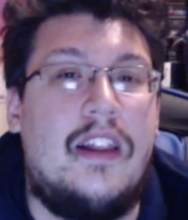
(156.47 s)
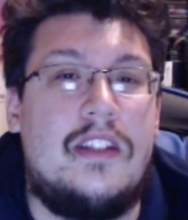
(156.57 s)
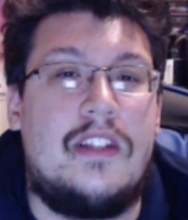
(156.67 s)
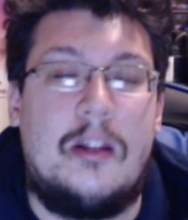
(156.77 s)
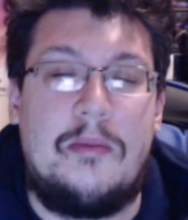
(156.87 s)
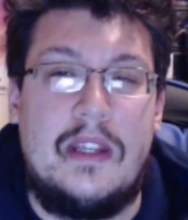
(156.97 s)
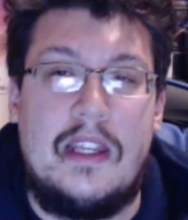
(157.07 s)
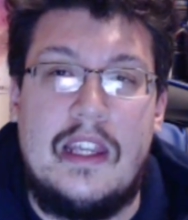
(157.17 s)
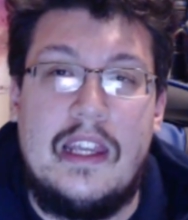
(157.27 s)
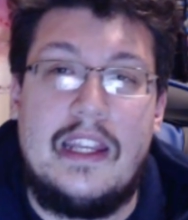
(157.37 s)
He's helped
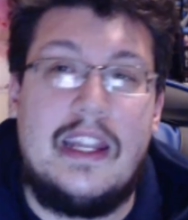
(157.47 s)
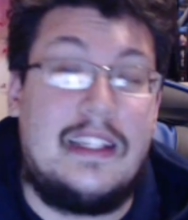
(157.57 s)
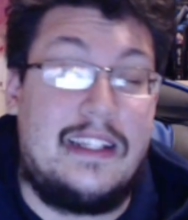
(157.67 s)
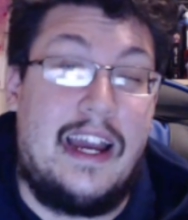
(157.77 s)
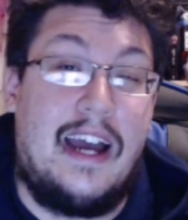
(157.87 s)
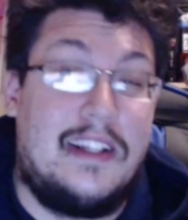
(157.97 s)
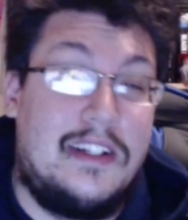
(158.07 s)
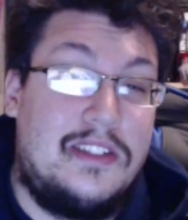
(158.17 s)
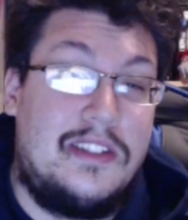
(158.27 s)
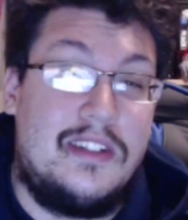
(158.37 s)
me get into
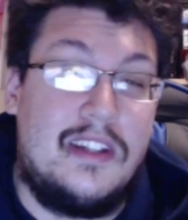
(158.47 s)
college,